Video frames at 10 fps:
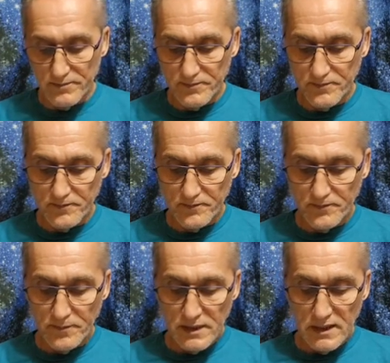With
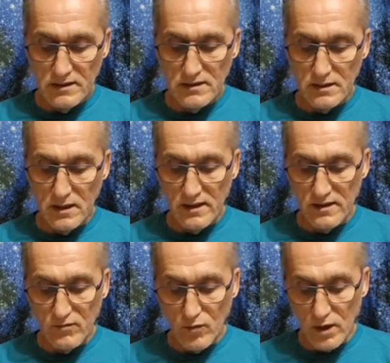that
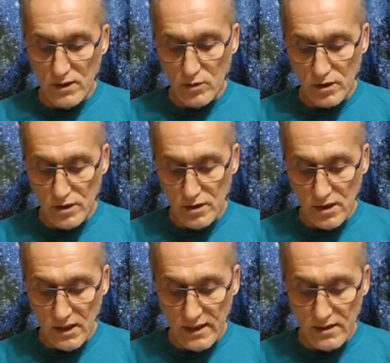warning, he
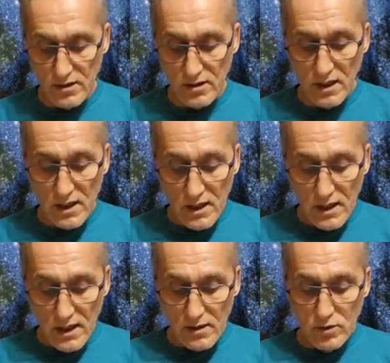led the way
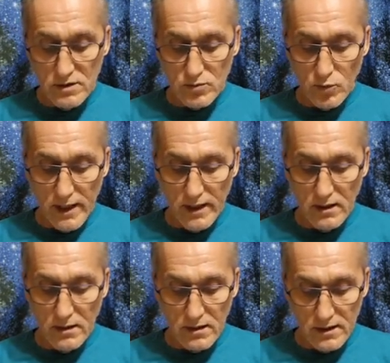across a large
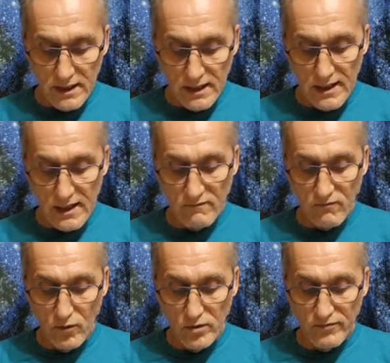audience hall
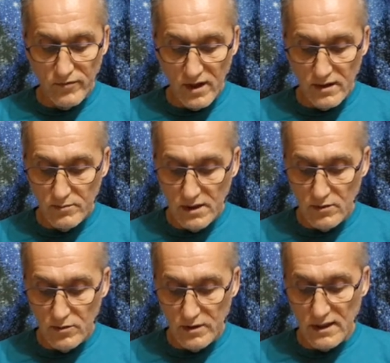to the
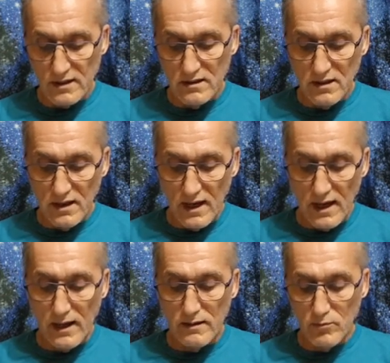great bronze door
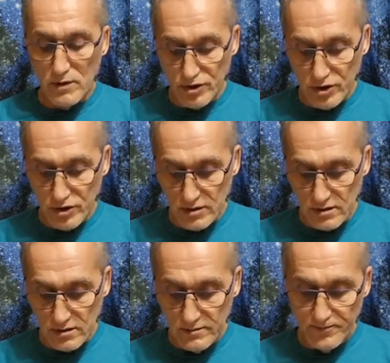on the west
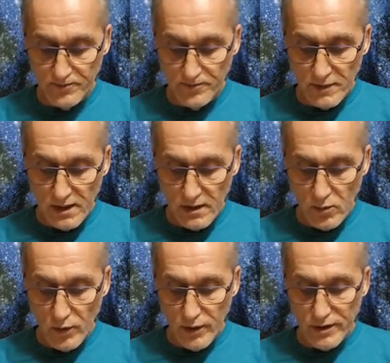wall.
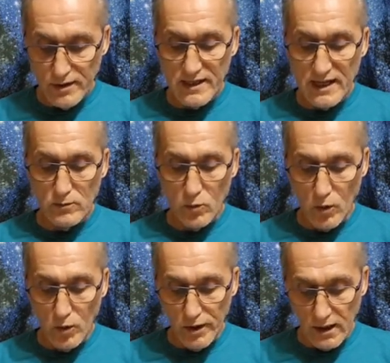Placing
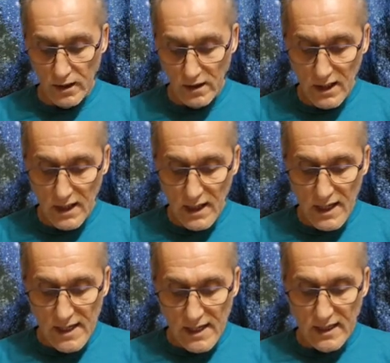his hand
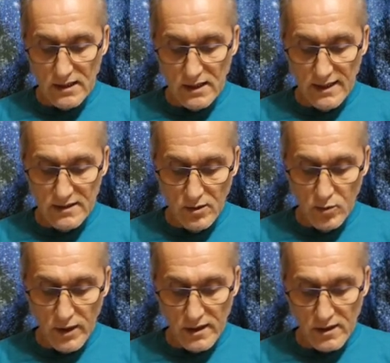against it, the panel
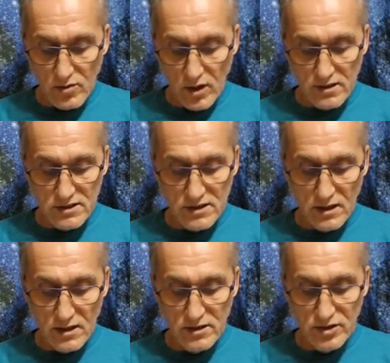slowly moved
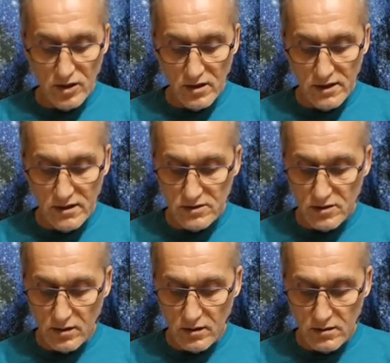
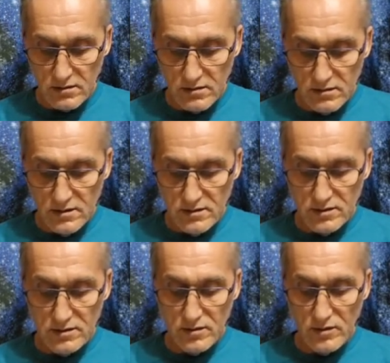upwards until we had
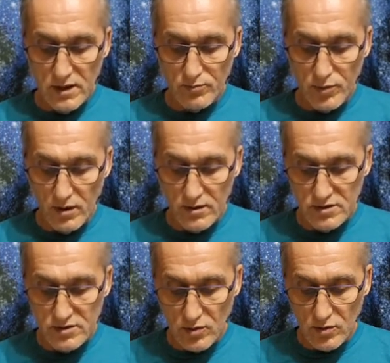entered,
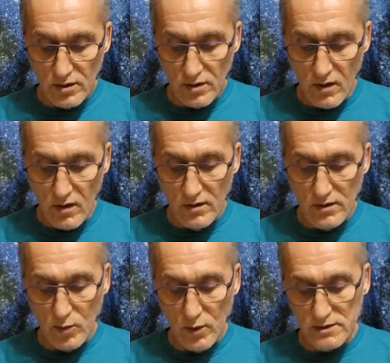and then
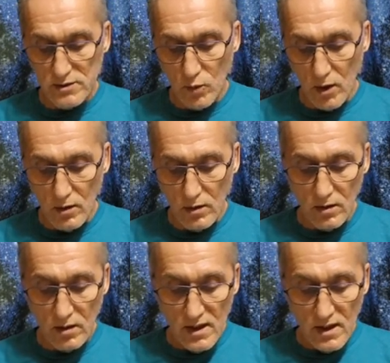closed after
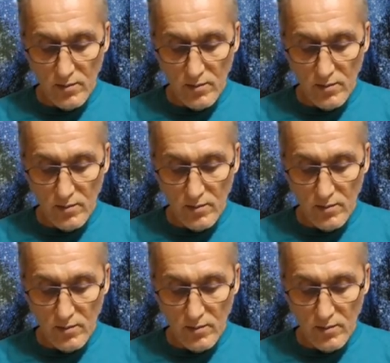us.